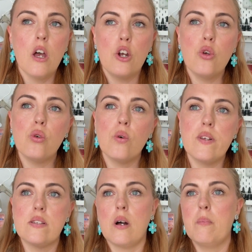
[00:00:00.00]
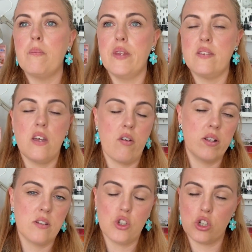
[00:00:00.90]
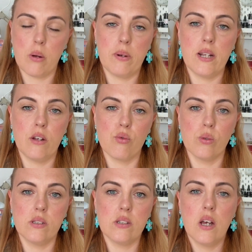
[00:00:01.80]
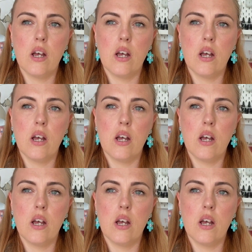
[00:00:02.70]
No, these earrings are just completely ruined.